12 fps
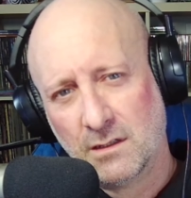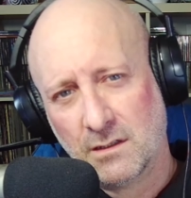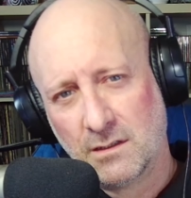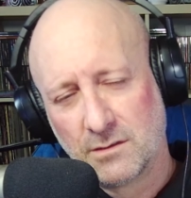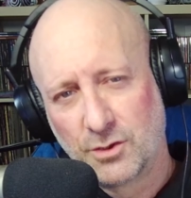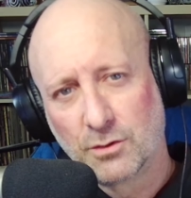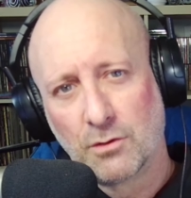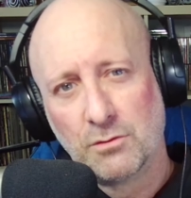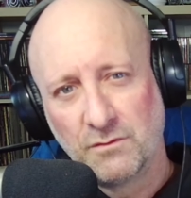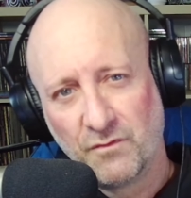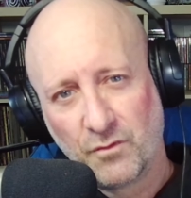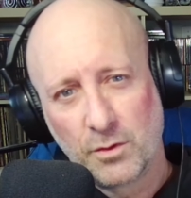It's your
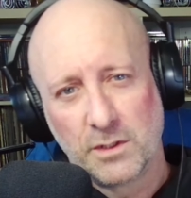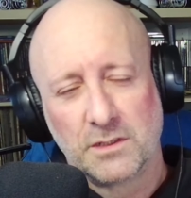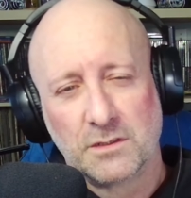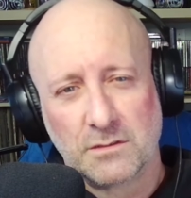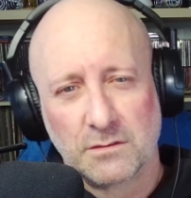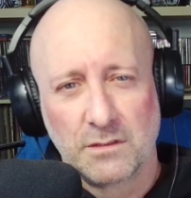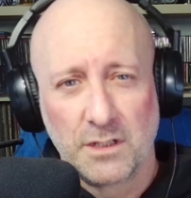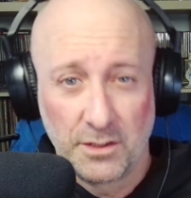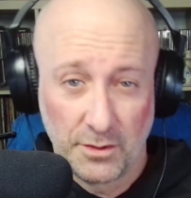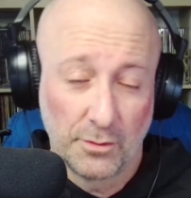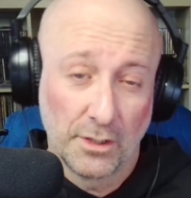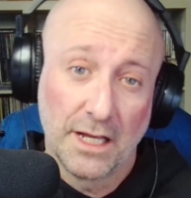own voice in
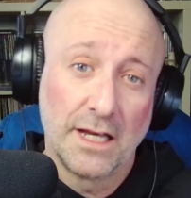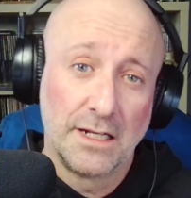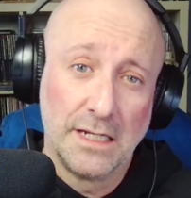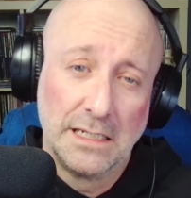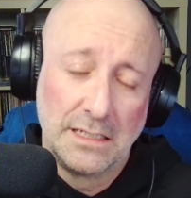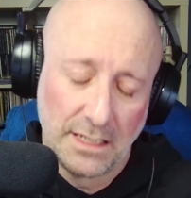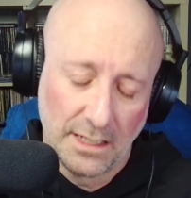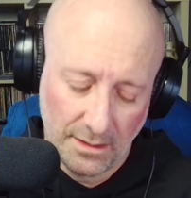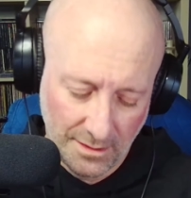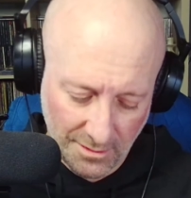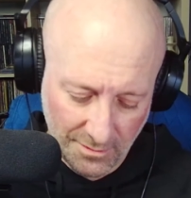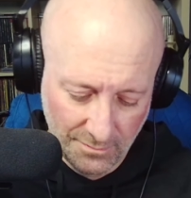your head
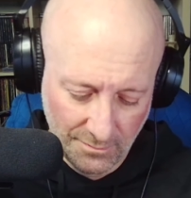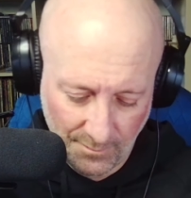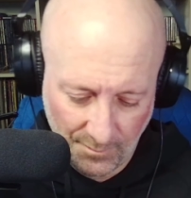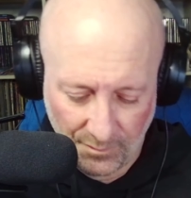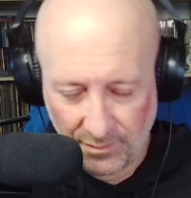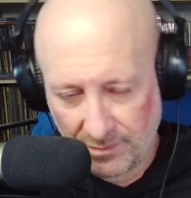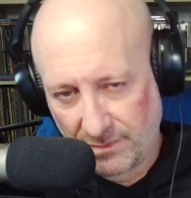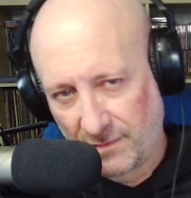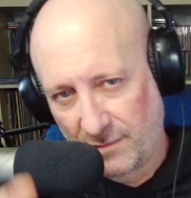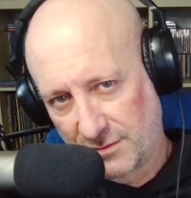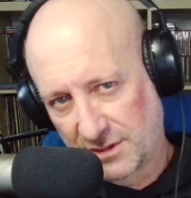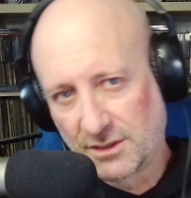telling you,
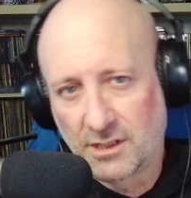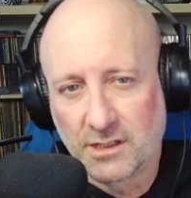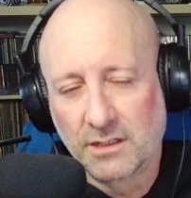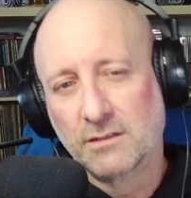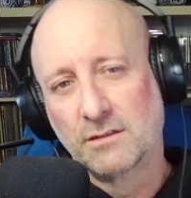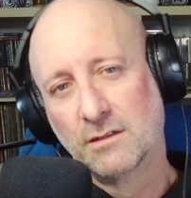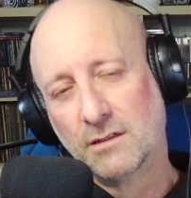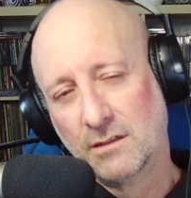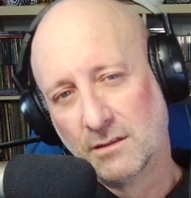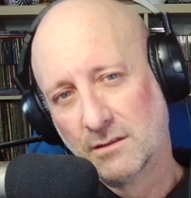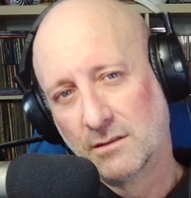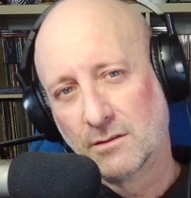you suck,
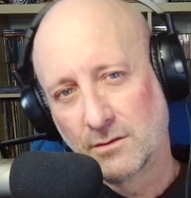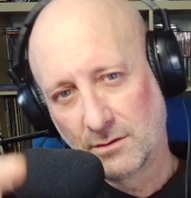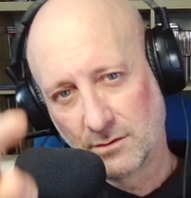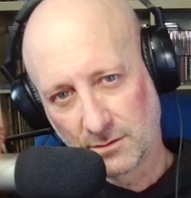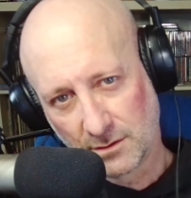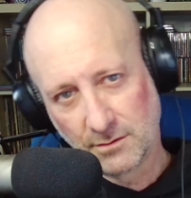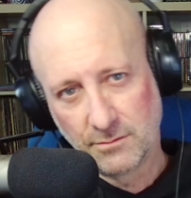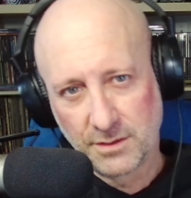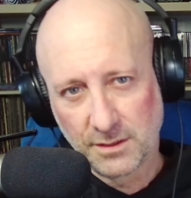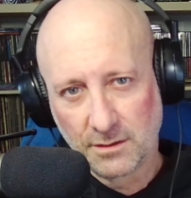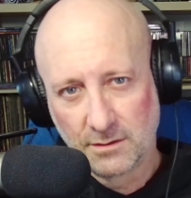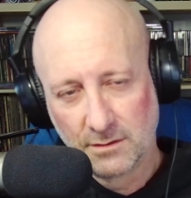you're a loser.